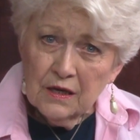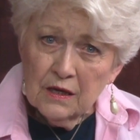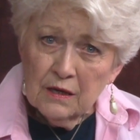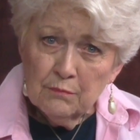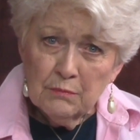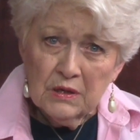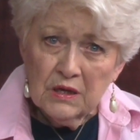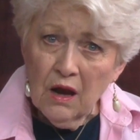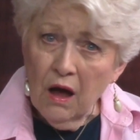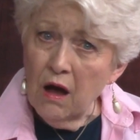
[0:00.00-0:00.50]

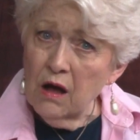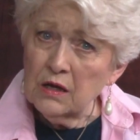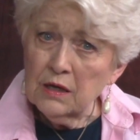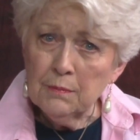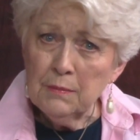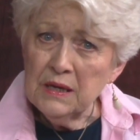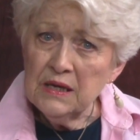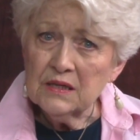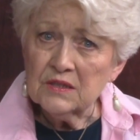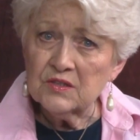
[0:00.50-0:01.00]

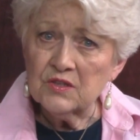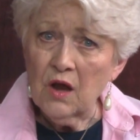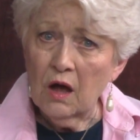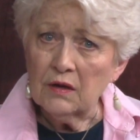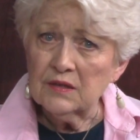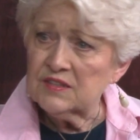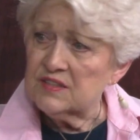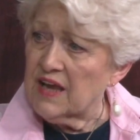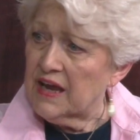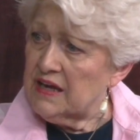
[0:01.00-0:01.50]
Monogamy is
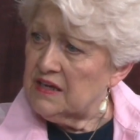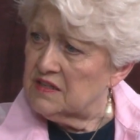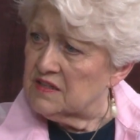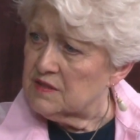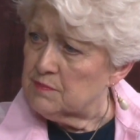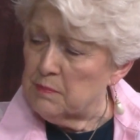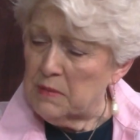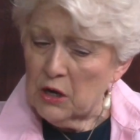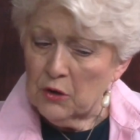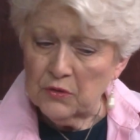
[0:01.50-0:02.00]
not
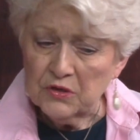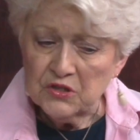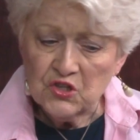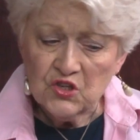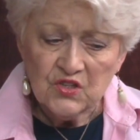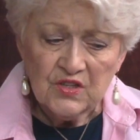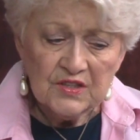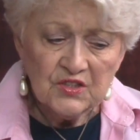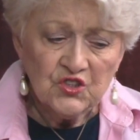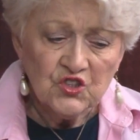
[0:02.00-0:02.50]
Satan's marriage
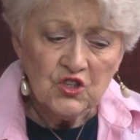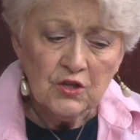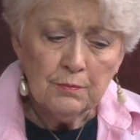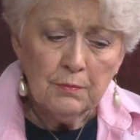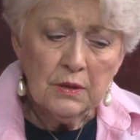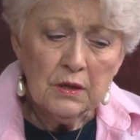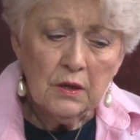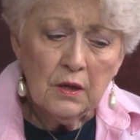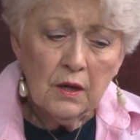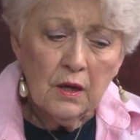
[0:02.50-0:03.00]
system.